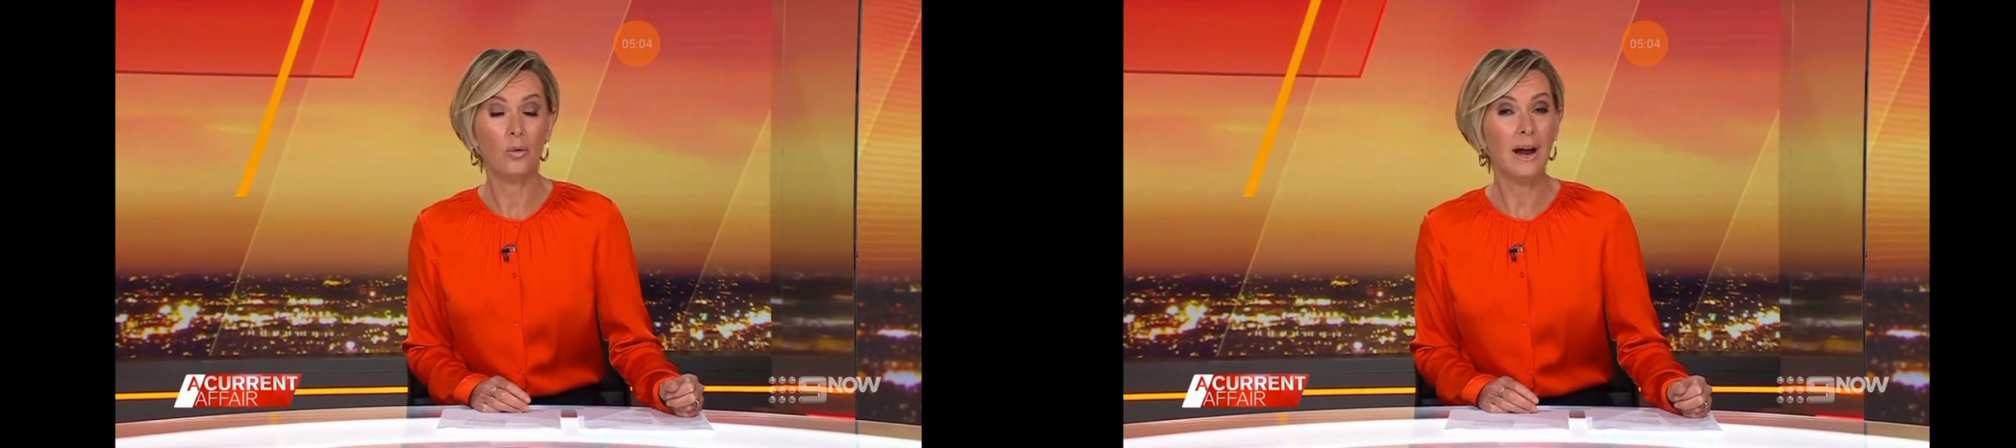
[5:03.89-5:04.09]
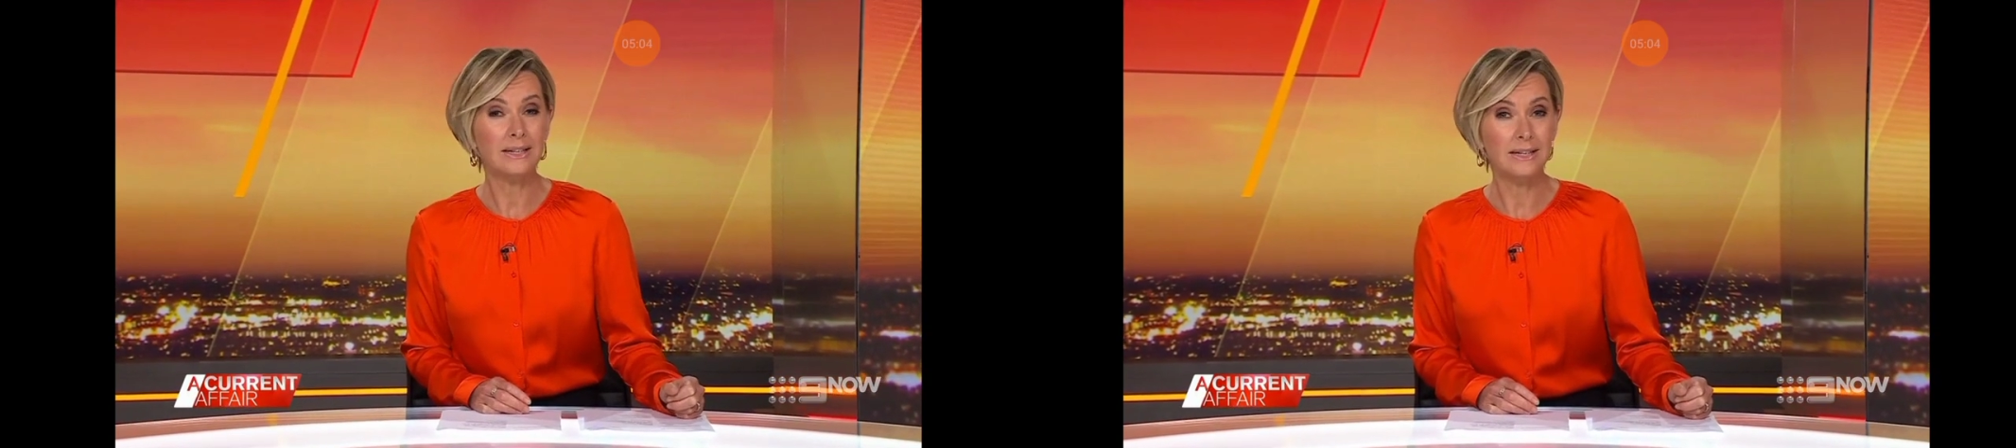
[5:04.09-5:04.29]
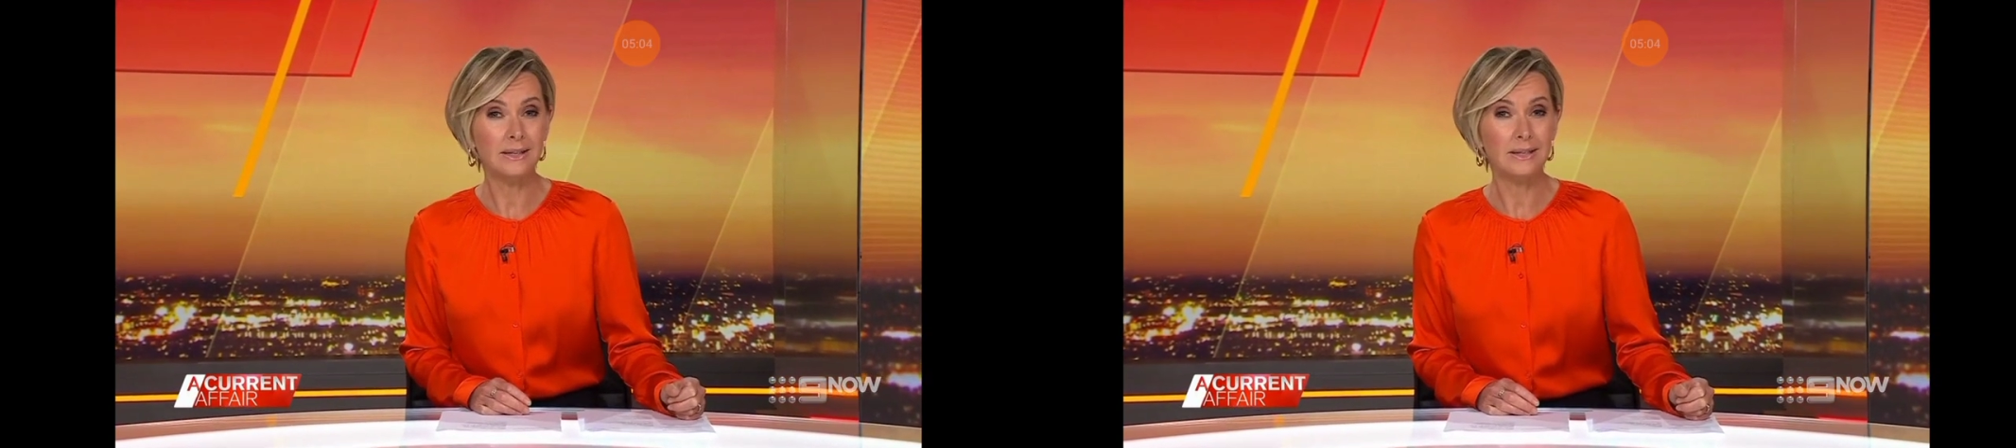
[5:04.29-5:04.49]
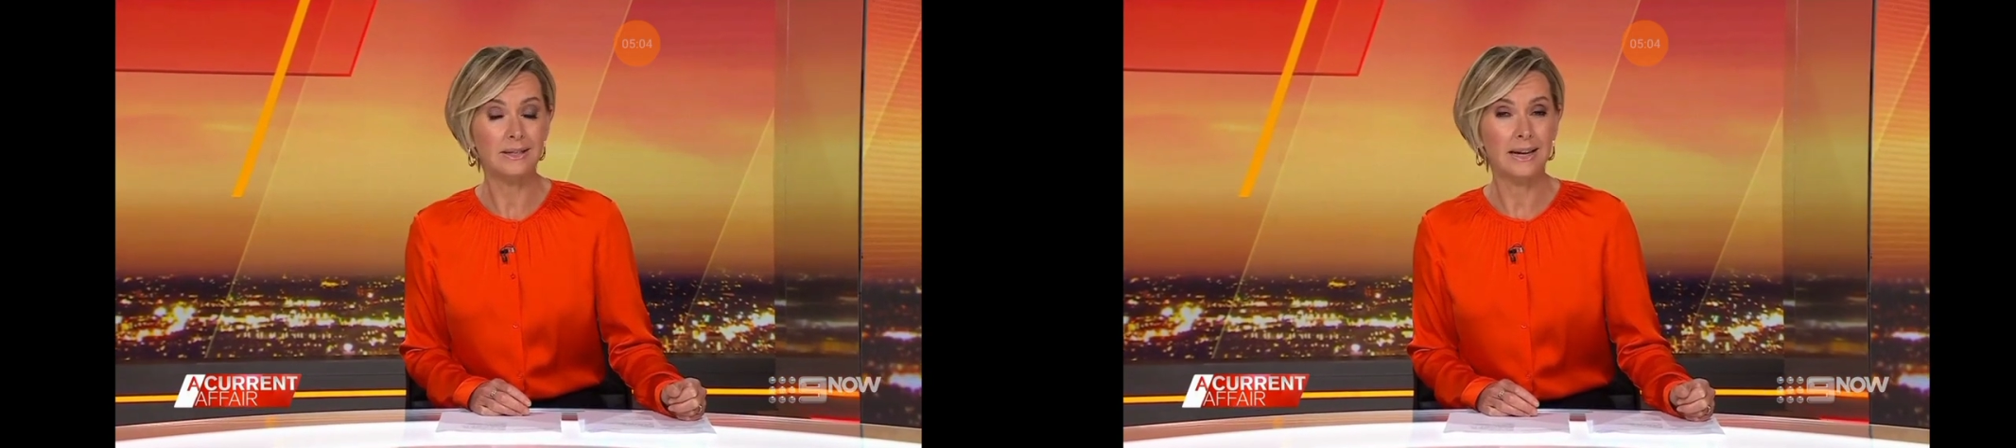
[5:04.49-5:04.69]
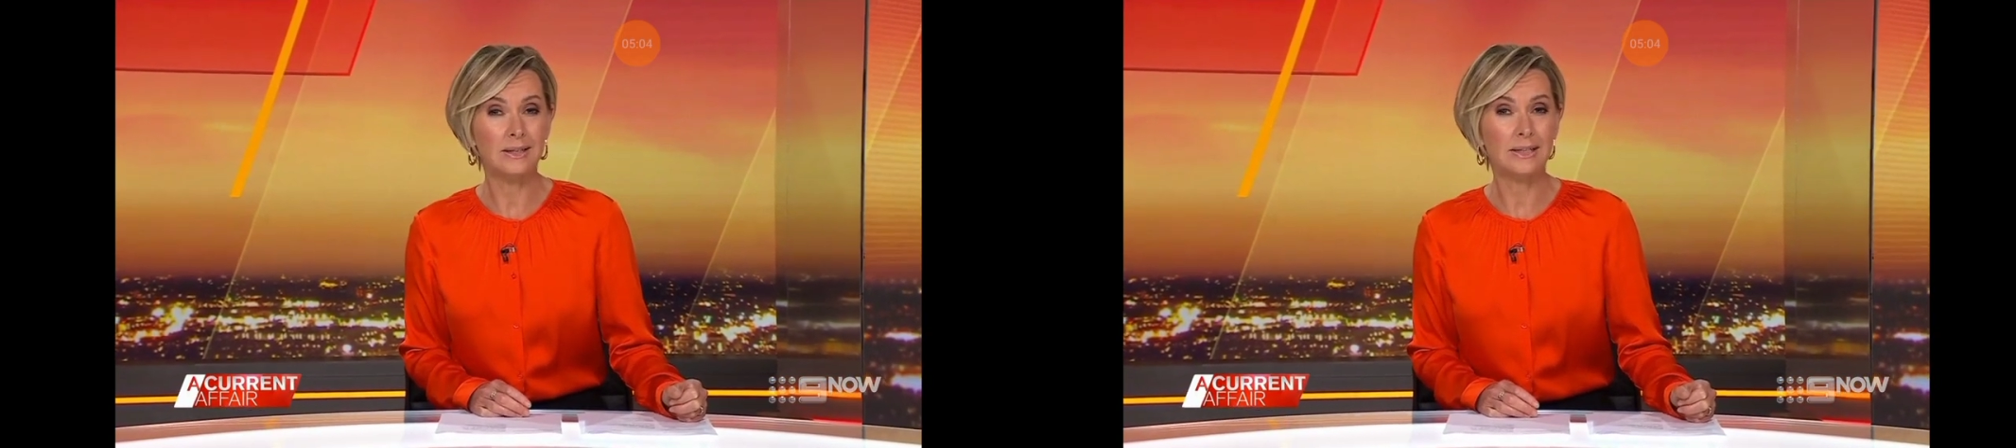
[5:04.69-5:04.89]
has
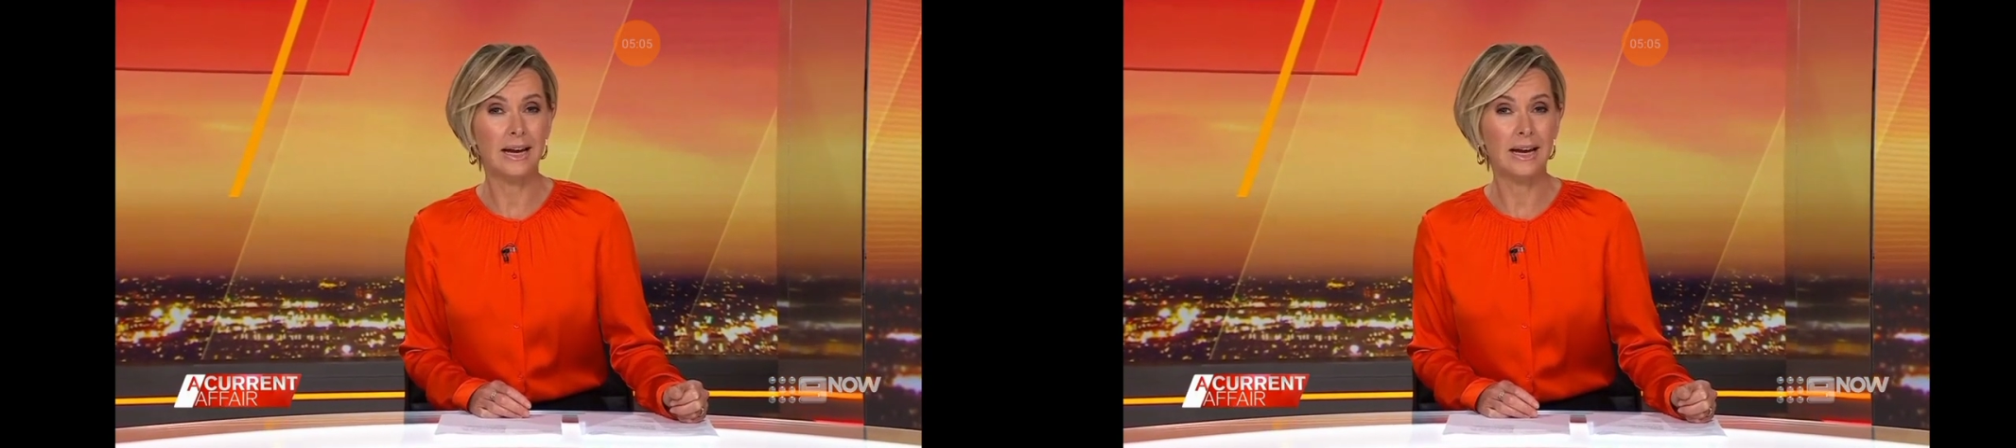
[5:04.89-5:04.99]
taken his